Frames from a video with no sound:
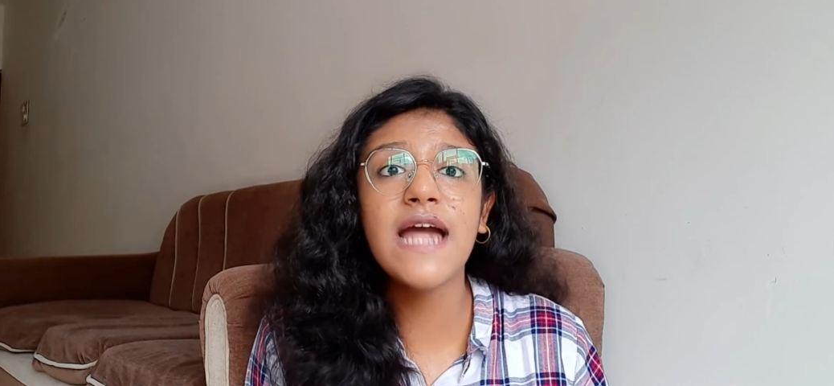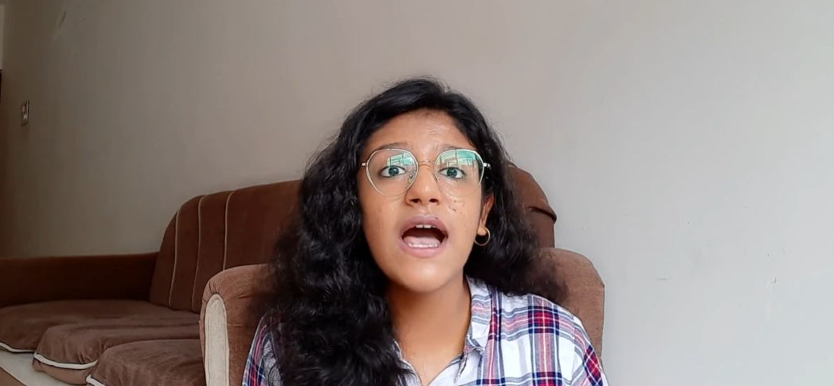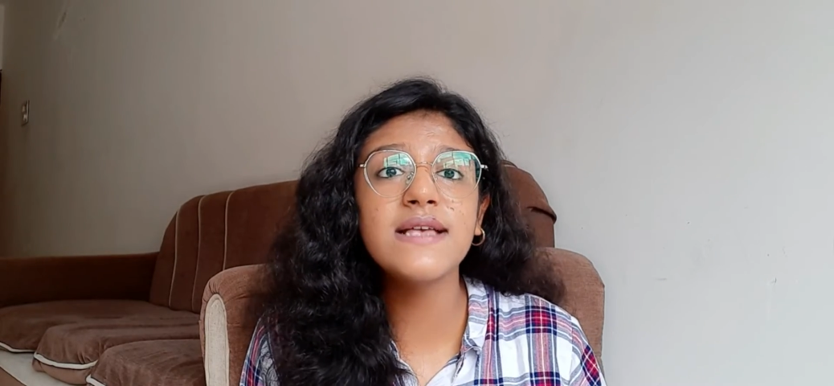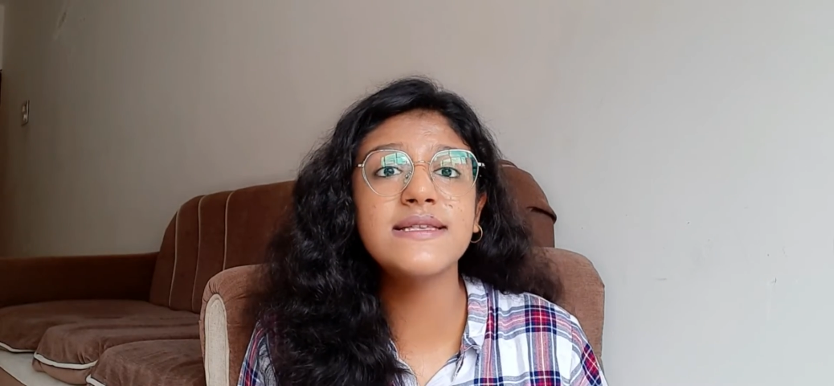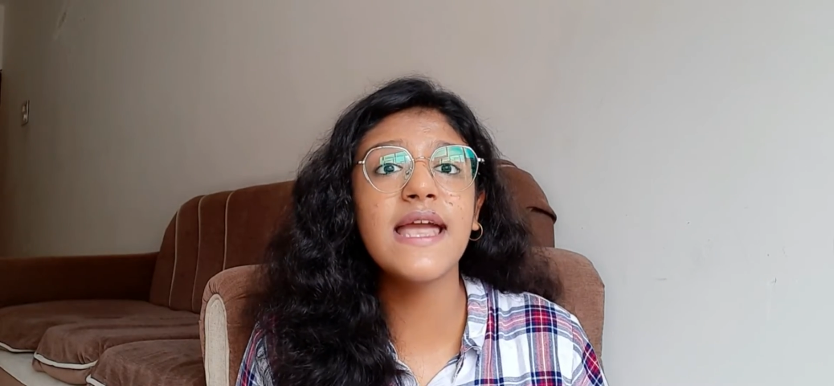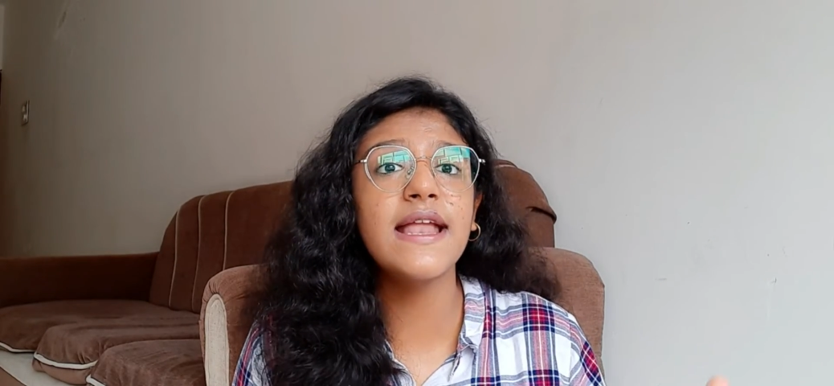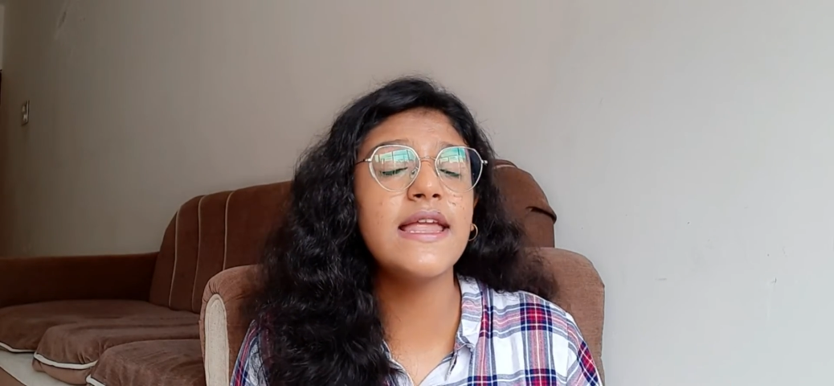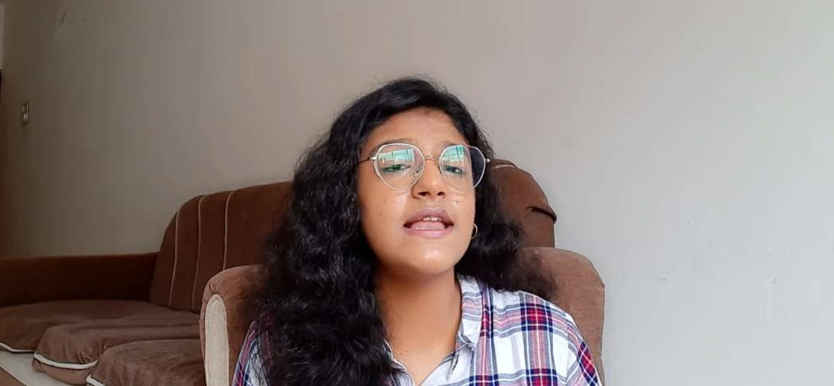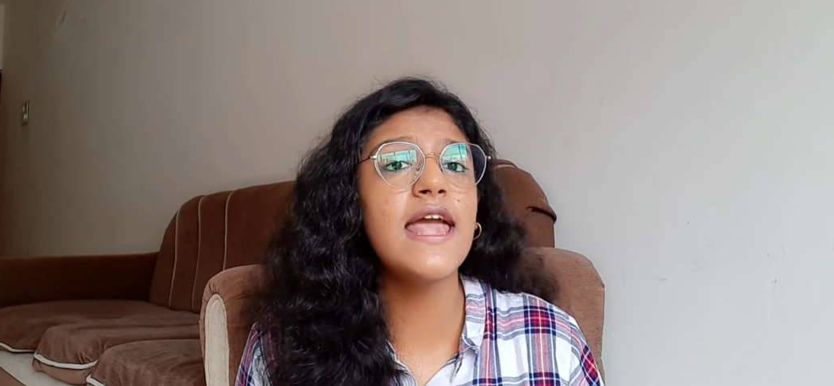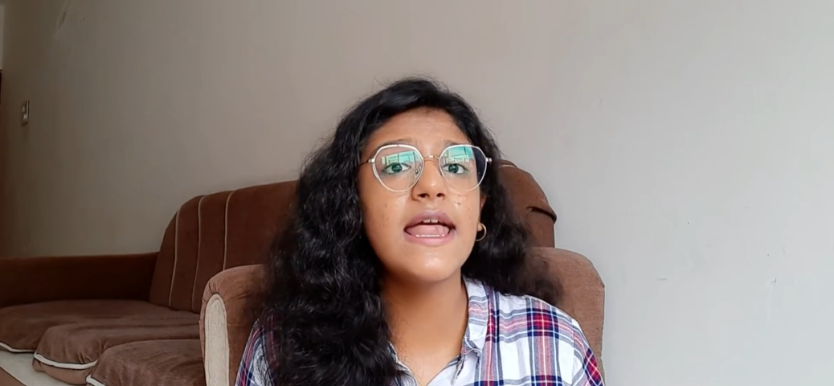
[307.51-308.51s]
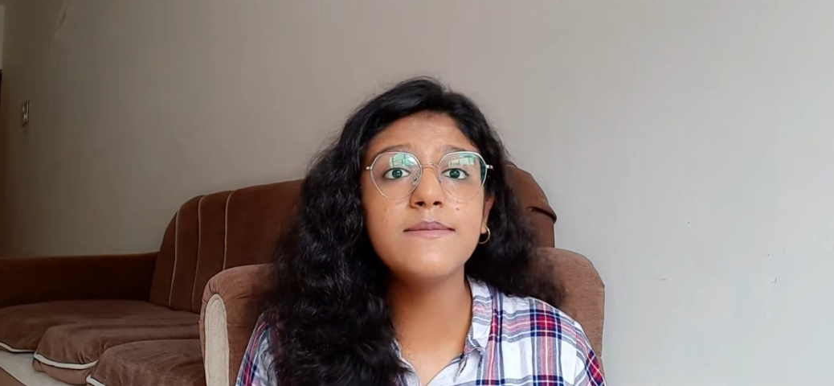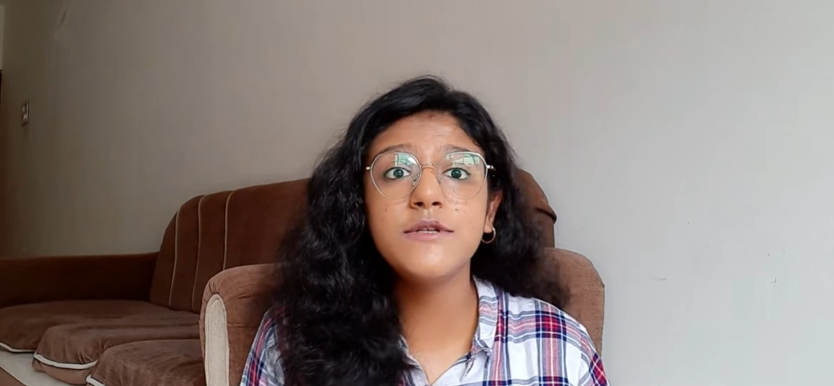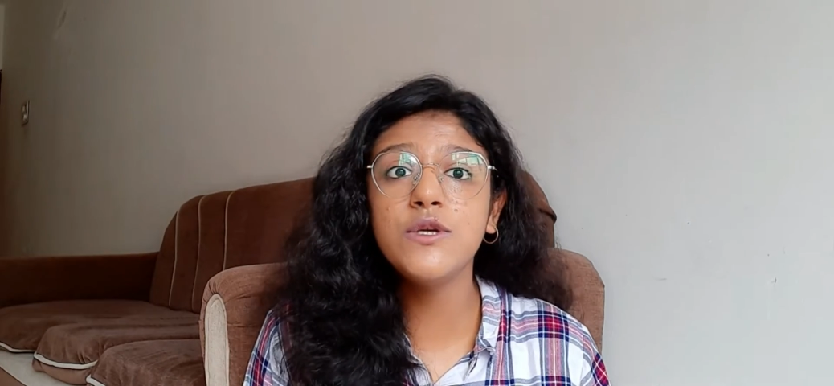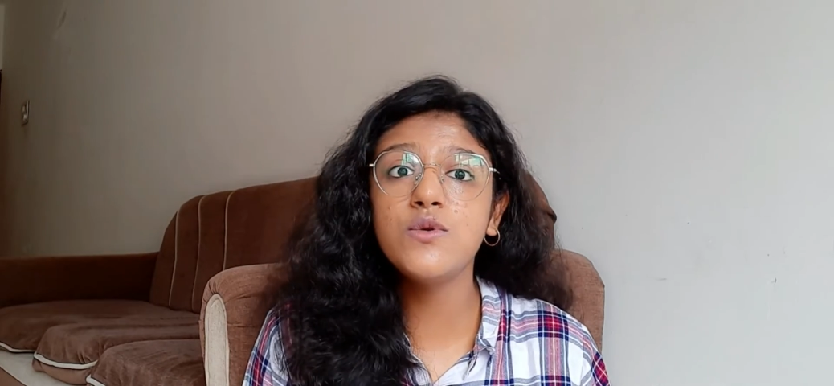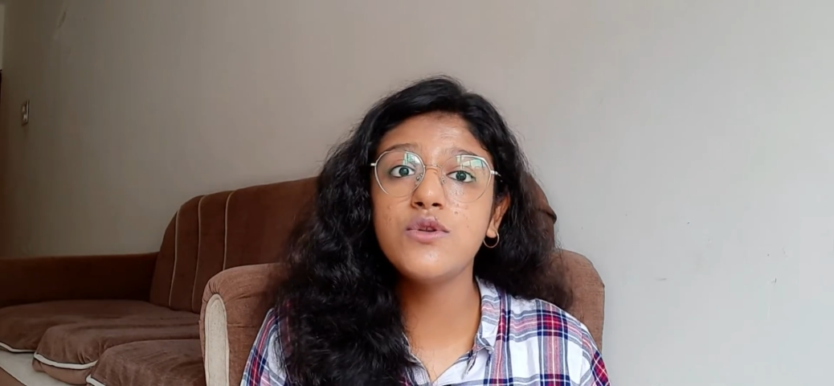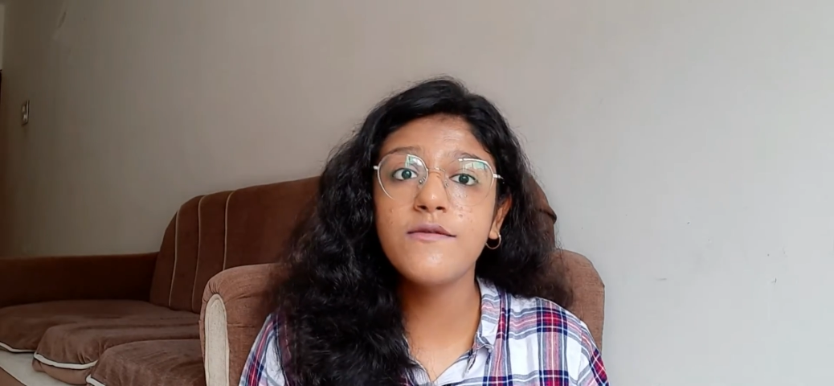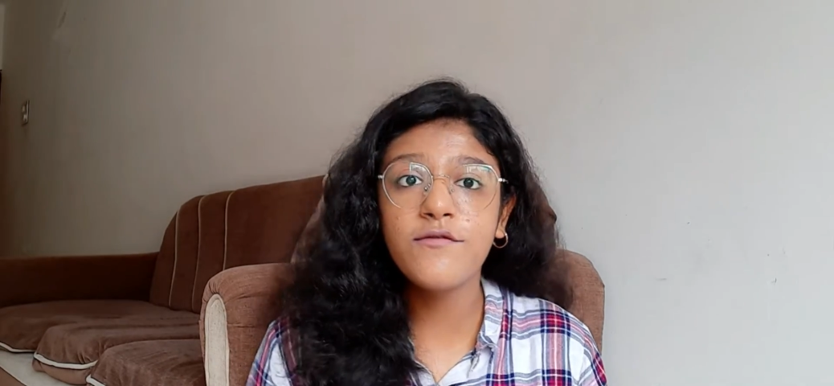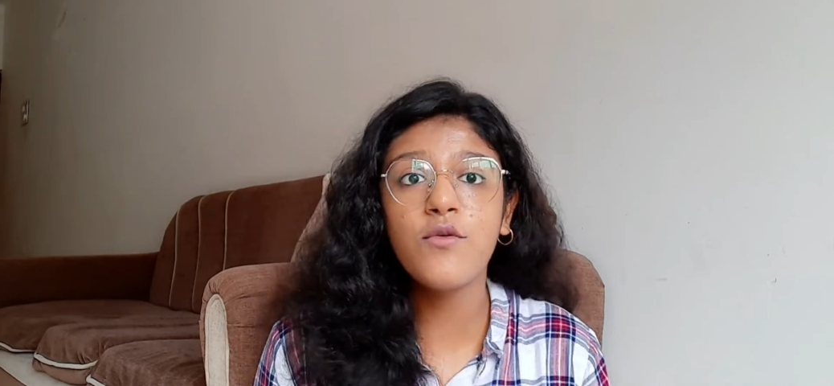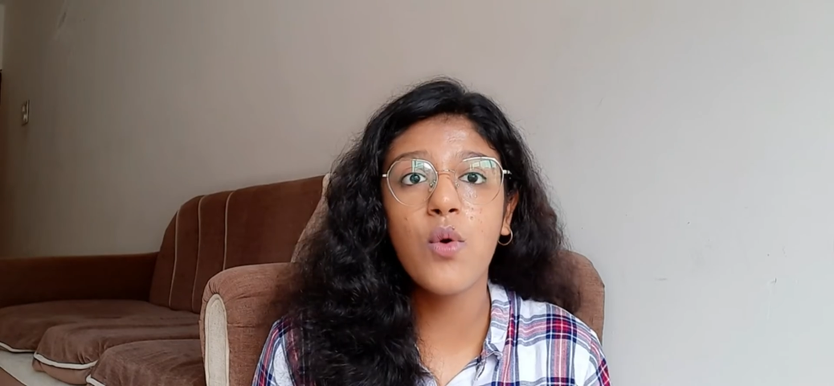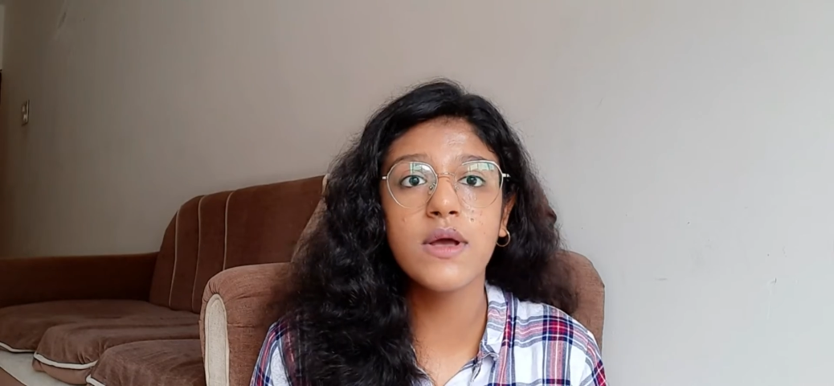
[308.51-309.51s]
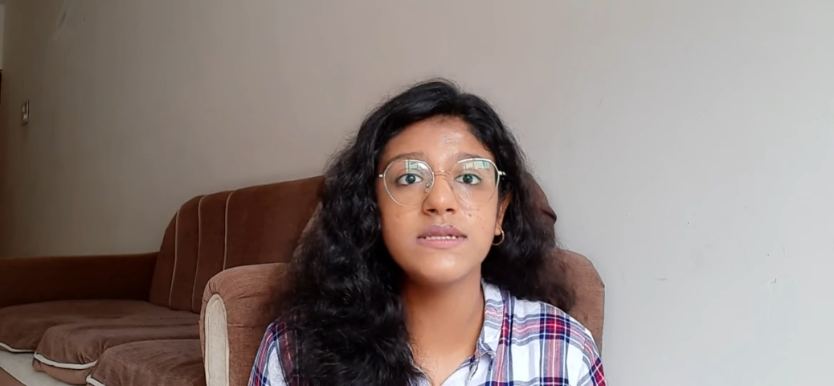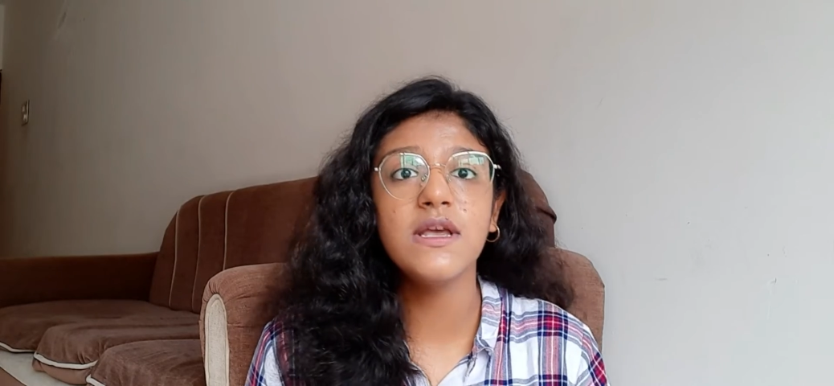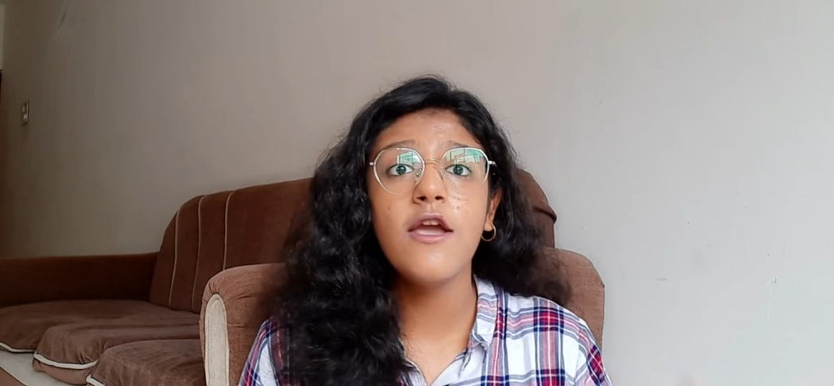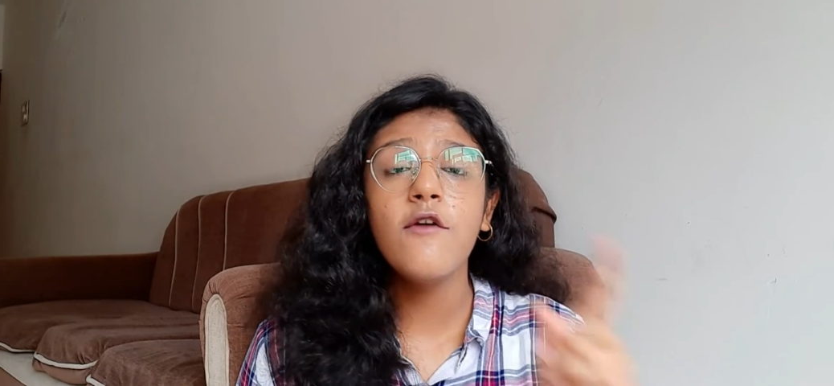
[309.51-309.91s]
task and it helps you to focus.